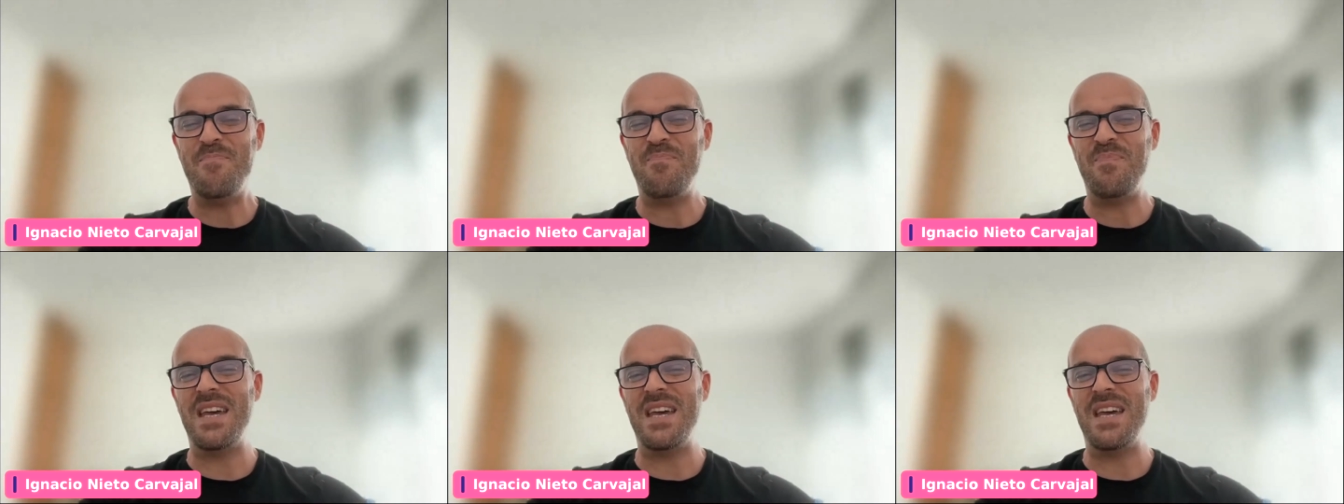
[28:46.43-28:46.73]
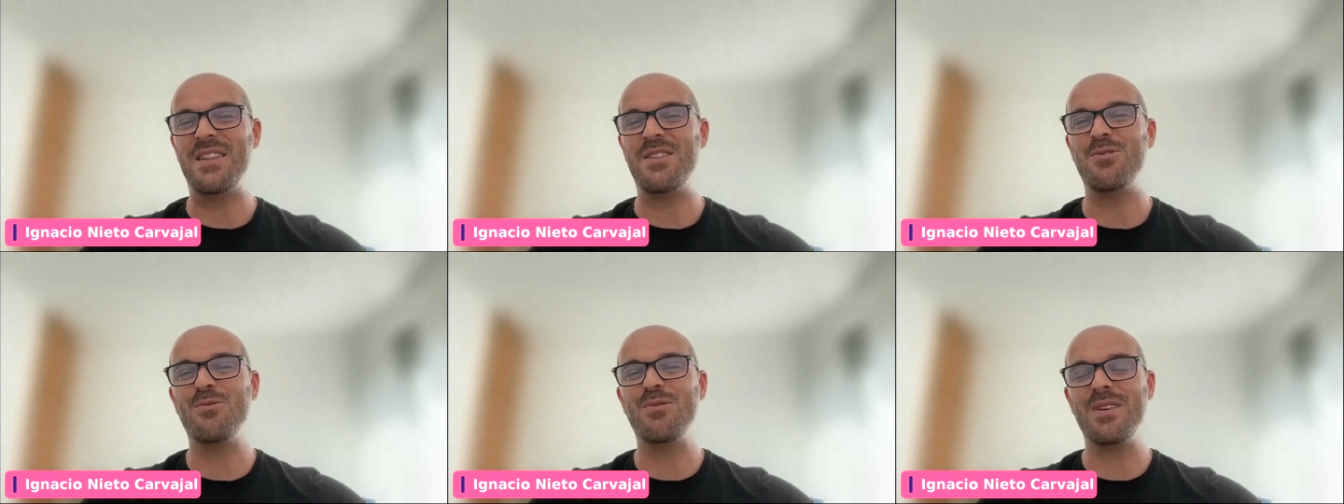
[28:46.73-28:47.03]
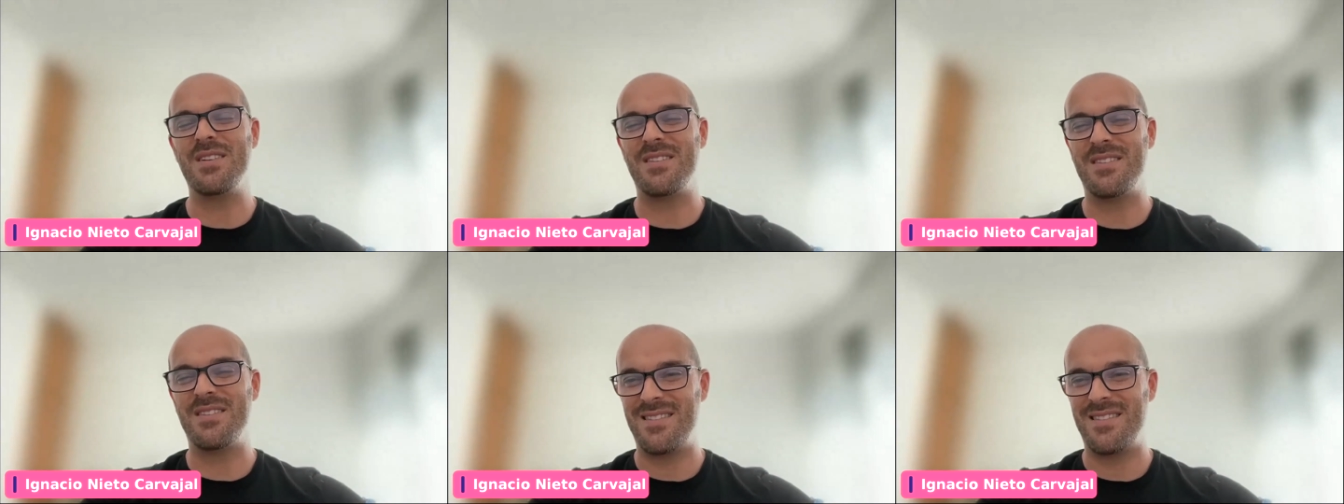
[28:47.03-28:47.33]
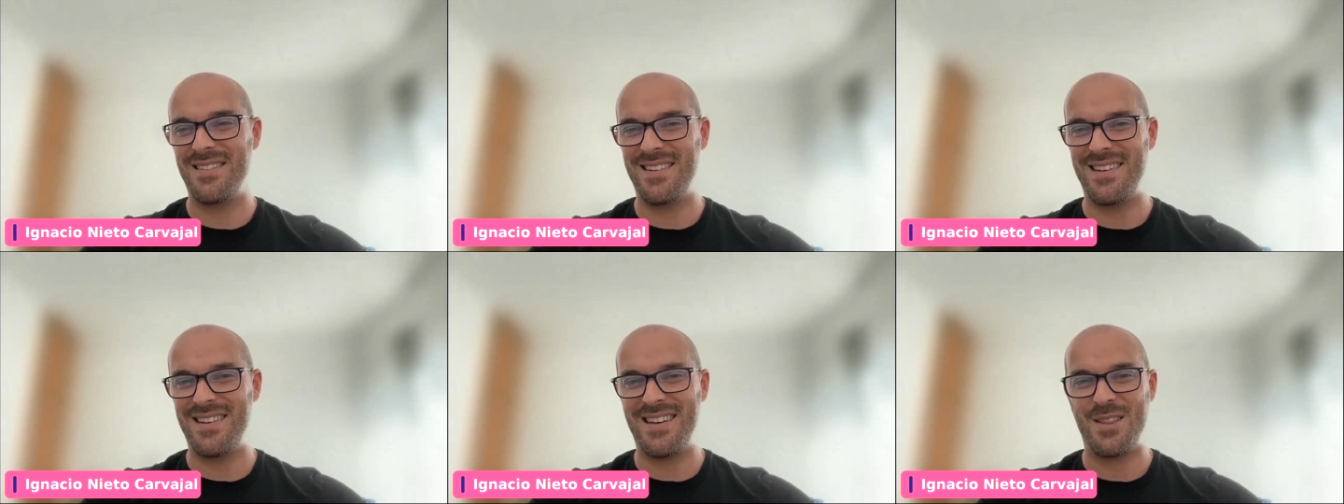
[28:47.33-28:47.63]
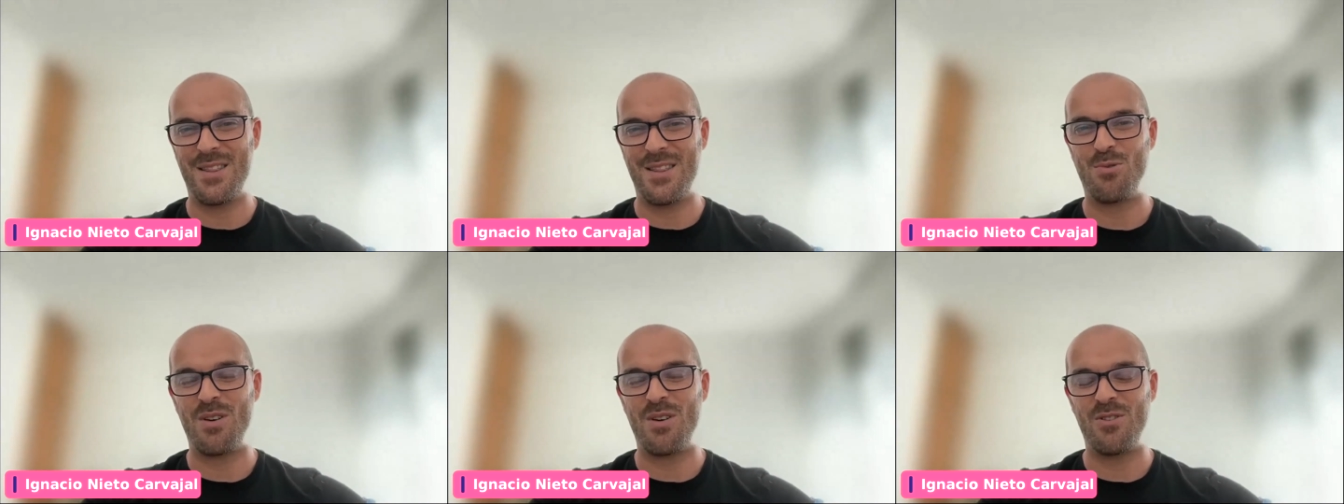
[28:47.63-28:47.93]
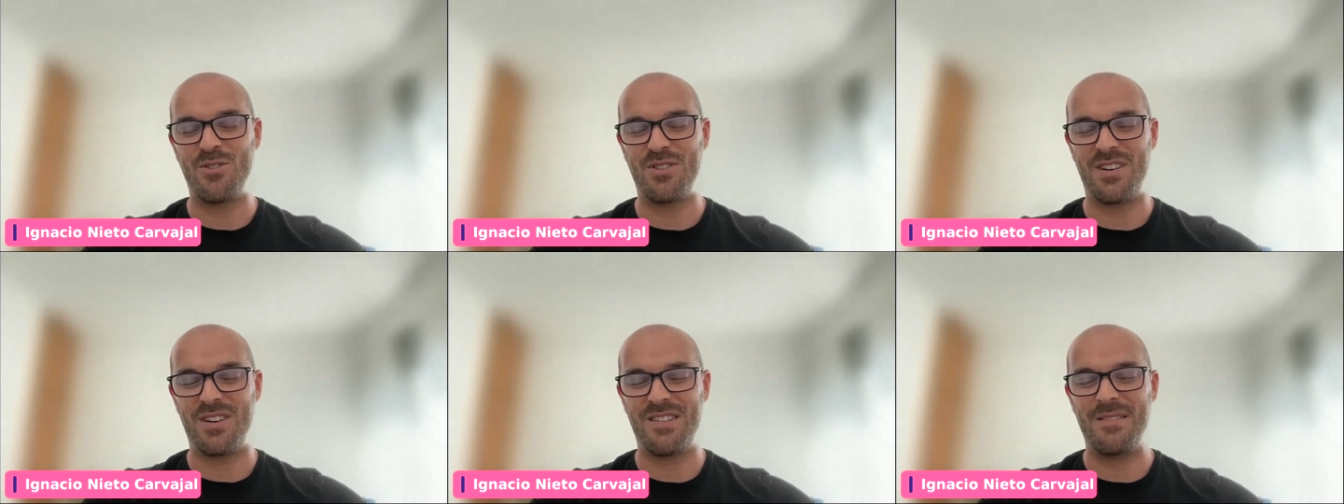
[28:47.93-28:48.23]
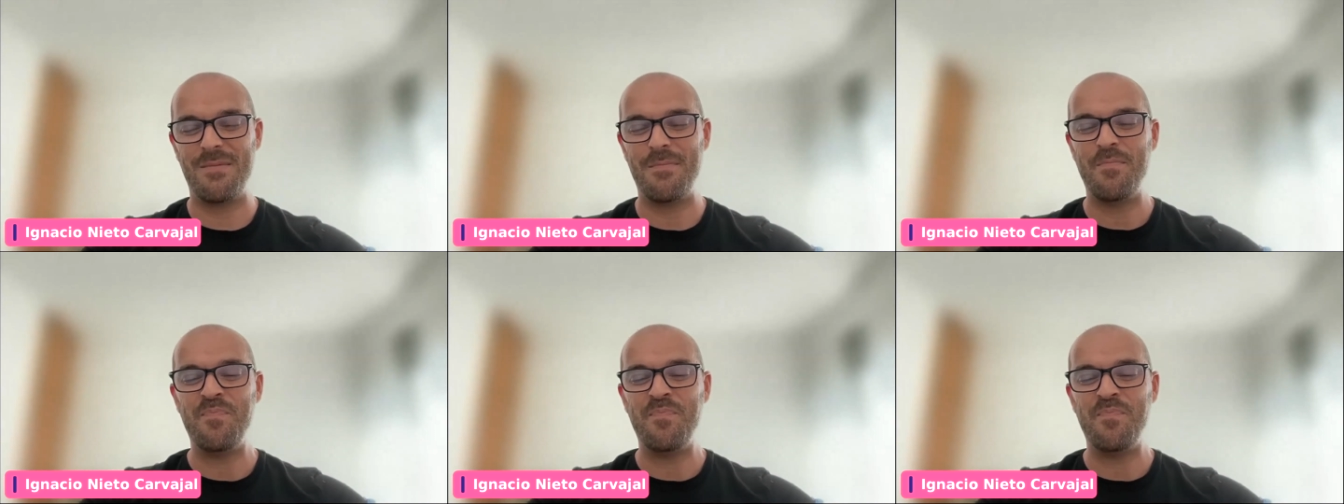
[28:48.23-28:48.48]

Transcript: and do it through a notary.